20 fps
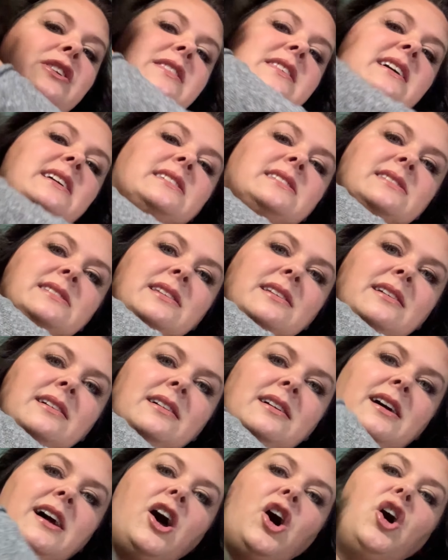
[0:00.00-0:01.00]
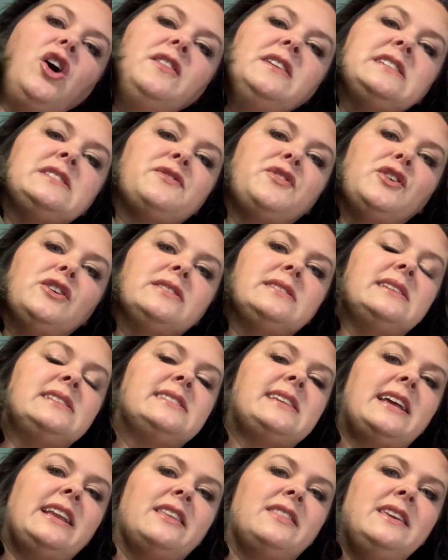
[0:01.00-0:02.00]
this. All this fur is
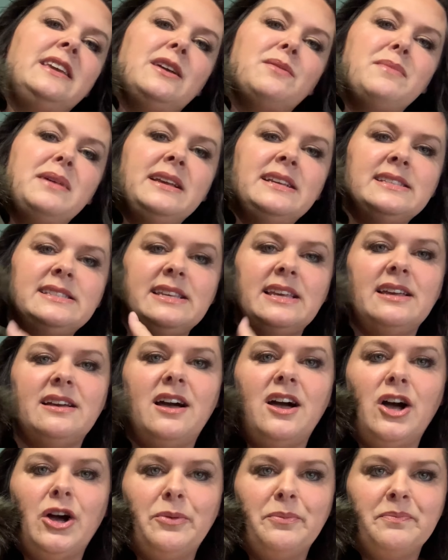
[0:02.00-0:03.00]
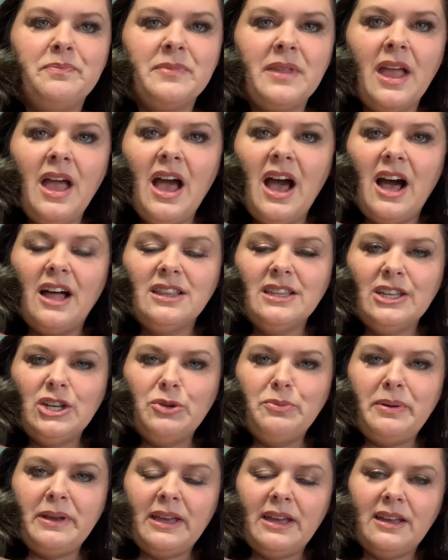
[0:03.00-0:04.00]
inside. I think it makes it a little
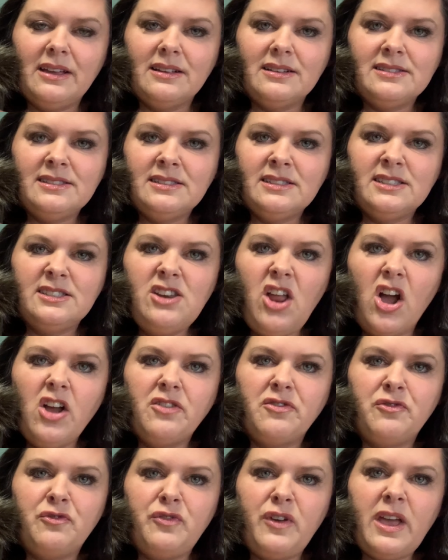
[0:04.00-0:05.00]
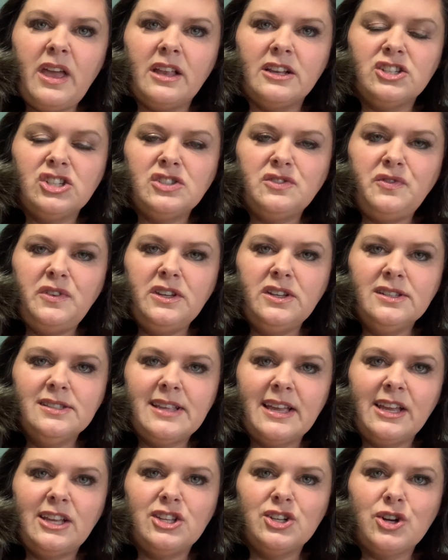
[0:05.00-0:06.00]
bit snug fit. Just feels
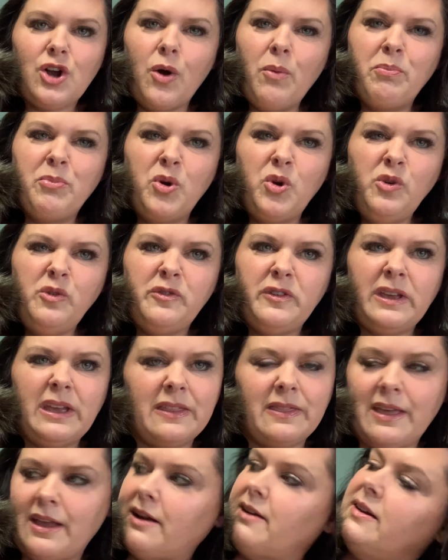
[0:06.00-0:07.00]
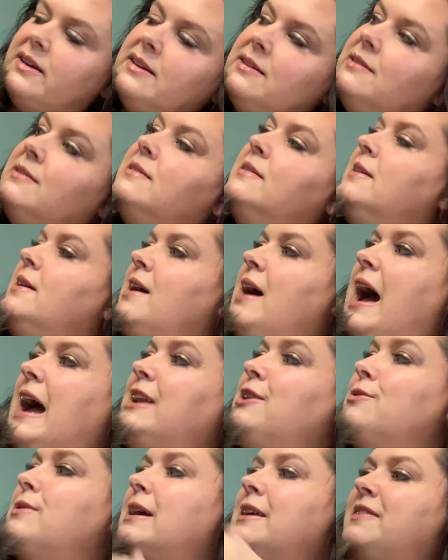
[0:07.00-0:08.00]
like you're all poofy in there, and I
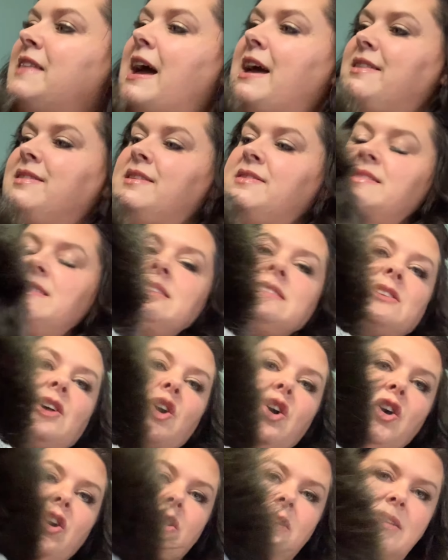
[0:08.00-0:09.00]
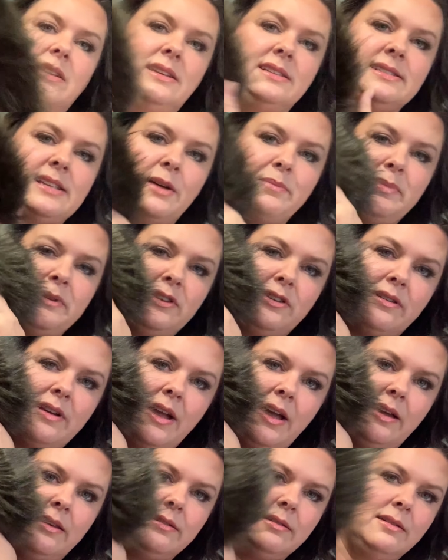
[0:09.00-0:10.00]
don't like that. And then this all is up in your
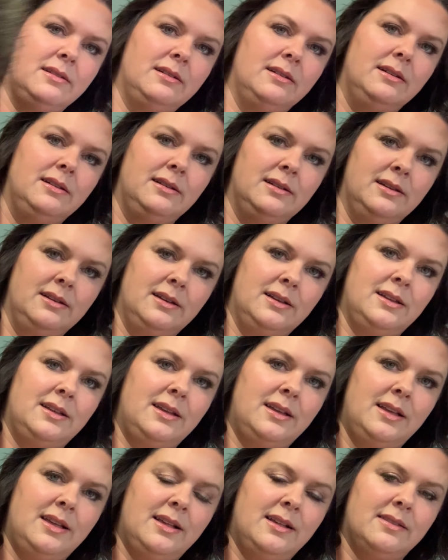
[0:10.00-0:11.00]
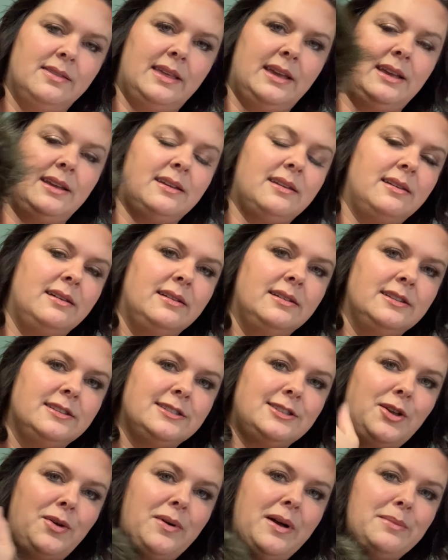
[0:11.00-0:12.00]
head. Like,
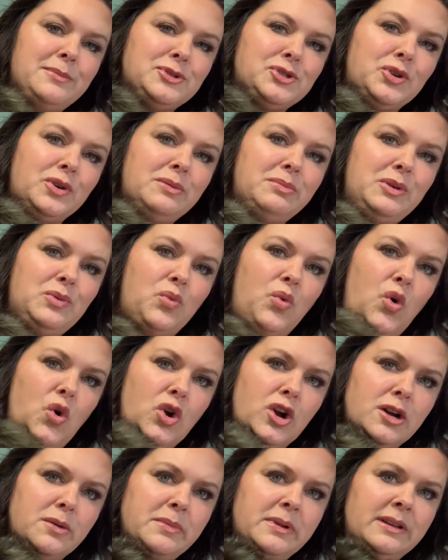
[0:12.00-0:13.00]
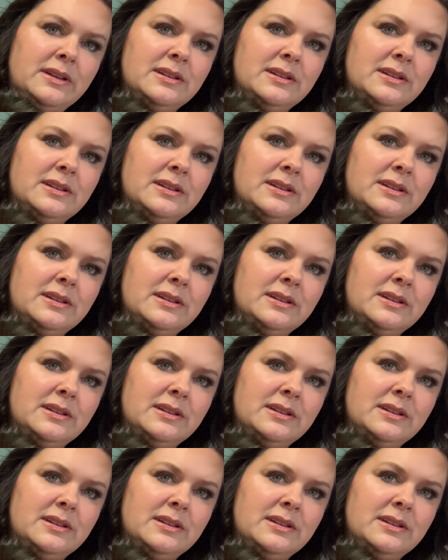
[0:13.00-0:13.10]
so I'm sure it'd be warm,